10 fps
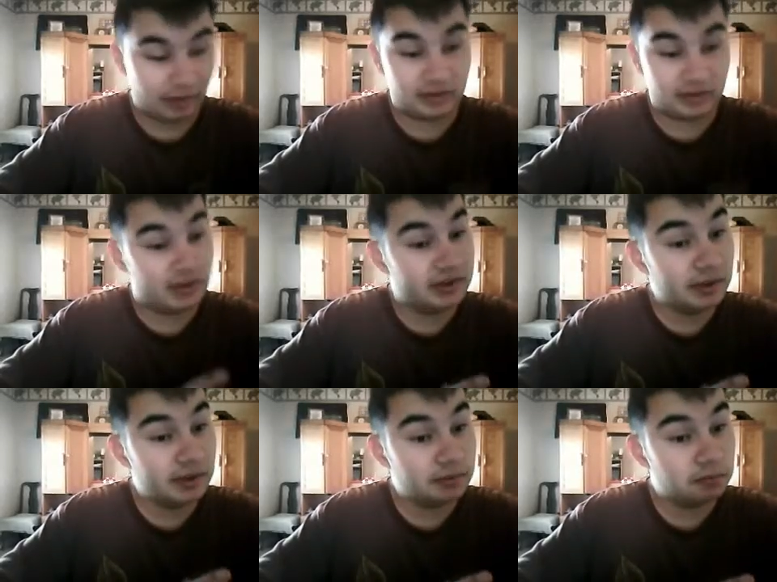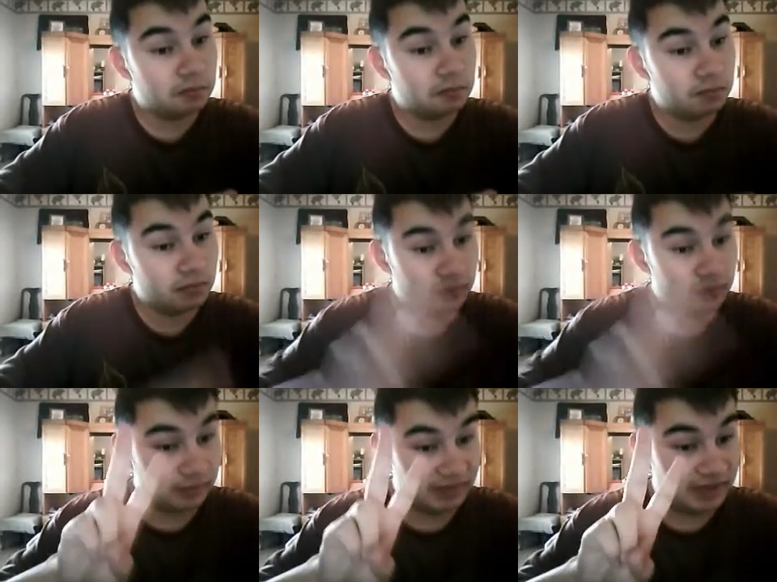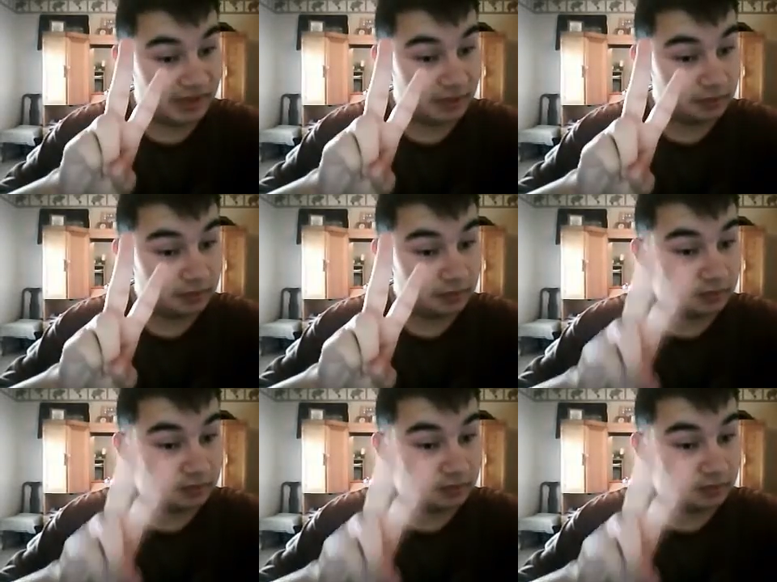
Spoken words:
guess that's it. Peace out.